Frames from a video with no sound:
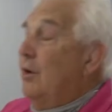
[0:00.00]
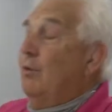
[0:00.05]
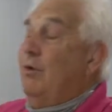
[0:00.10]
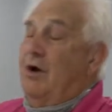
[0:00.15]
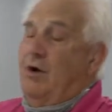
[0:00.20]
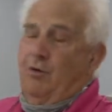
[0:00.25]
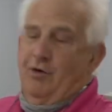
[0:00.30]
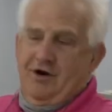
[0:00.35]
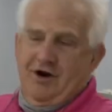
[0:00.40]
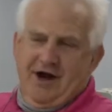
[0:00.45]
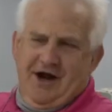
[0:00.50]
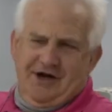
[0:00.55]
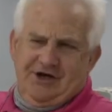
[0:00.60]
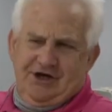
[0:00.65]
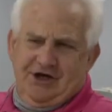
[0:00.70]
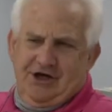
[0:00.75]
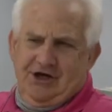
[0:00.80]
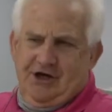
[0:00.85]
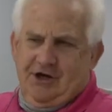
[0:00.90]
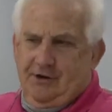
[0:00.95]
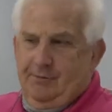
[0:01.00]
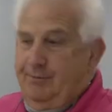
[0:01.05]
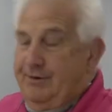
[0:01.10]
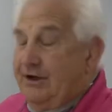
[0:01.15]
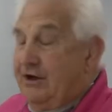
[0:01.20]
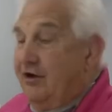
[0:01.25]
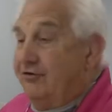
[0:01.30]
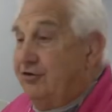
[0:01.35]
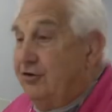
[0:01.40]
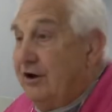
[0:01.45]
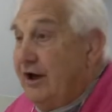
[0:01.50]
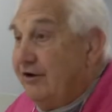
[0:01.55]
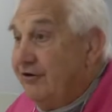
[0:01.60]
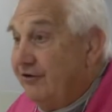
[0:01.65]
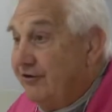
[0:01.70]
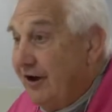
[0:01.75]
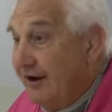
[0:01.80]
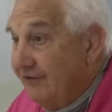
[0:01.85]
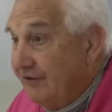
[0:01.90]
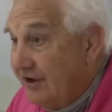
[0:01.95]
Well, we're not done because you got
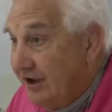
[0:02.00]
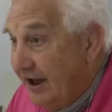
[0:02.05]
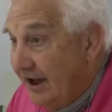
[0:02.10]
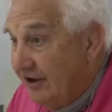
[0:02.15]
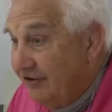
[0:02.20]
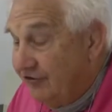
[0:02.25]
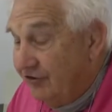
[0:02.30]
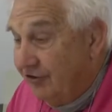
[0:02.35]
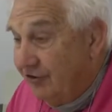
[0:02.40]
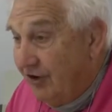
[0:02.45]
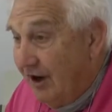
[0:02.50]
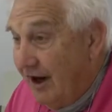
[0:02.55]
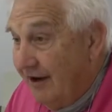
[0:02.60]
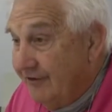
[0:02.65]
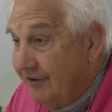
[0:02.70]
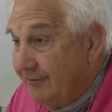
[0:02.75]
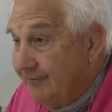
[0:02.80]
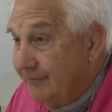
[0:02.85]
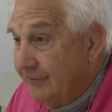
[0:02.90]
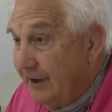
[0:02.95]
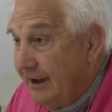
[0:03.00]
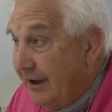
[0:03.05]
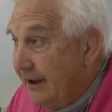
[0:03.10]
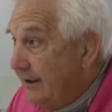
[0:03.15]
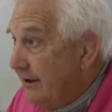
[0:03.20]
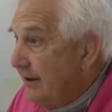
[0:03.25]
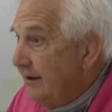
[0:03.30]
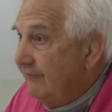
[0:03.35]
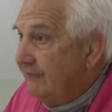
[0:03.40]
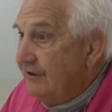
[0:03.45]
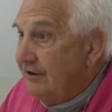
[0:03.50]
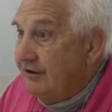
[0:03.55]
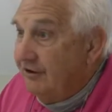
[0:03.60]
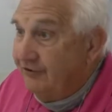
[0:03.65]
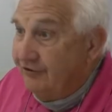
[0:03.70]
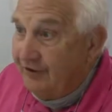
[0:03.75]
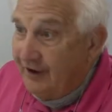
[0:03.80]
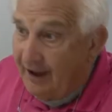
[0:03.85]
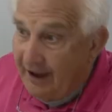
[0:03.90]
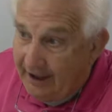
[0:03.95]
7 days to drive it. And if you
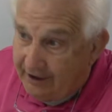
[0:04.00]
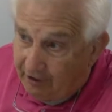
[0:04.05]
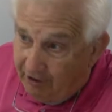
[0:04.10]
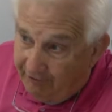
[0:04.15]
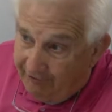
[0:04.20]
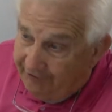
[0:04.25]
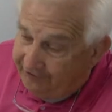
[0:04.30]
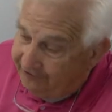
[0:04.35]
decide on the